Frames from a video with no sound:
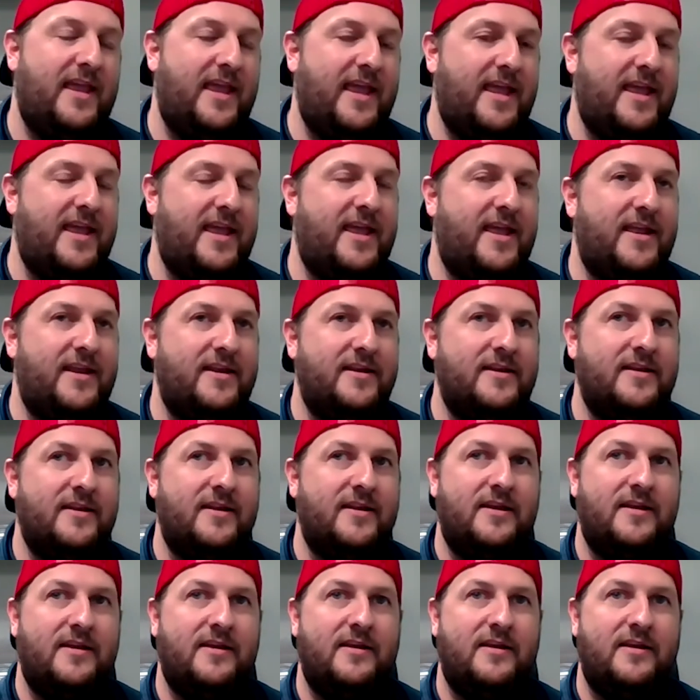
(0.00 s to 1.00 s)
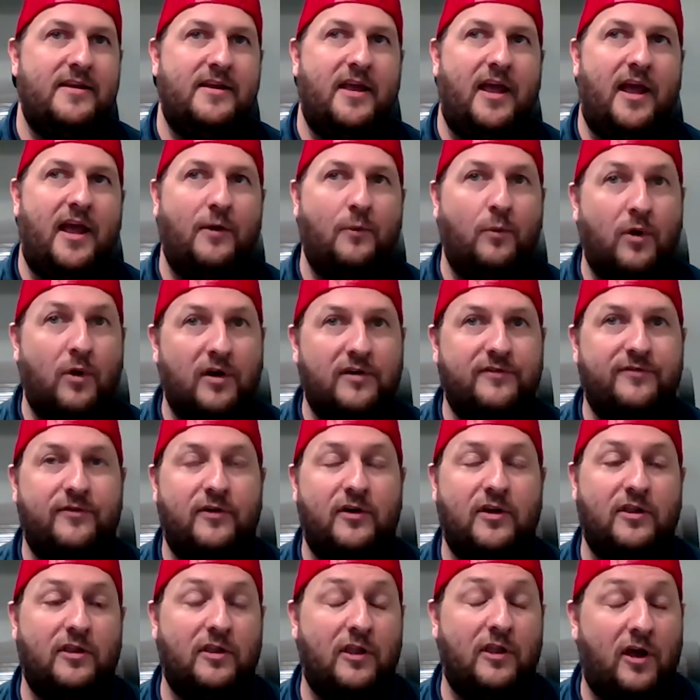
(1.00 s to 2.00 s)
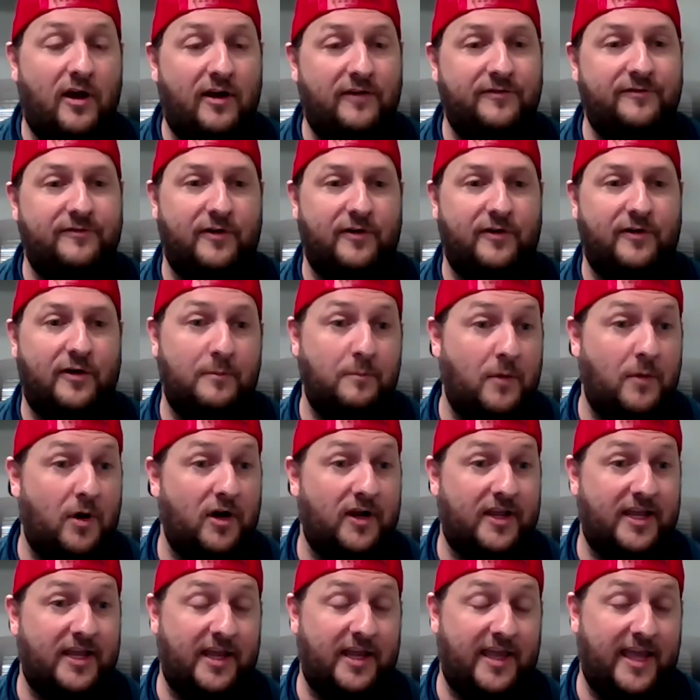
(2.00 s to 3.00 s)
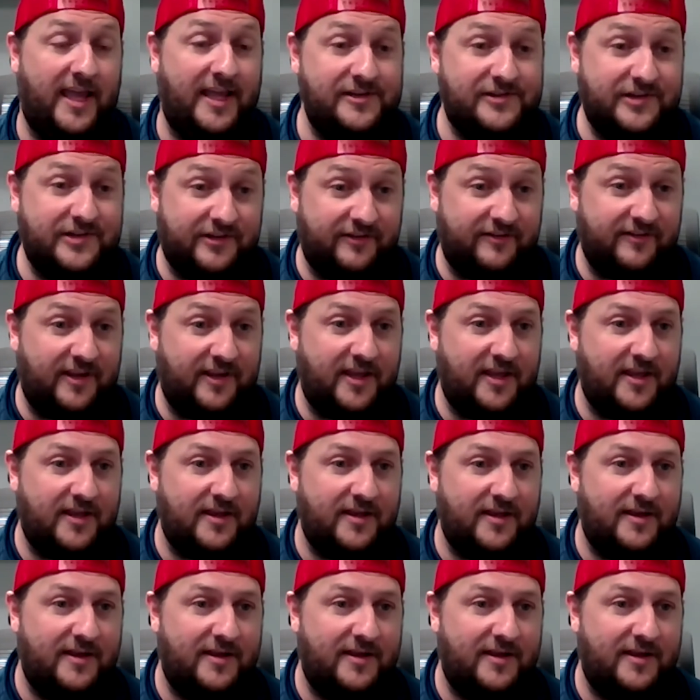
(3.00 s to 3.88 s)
And I worked for a law firm marketing agency.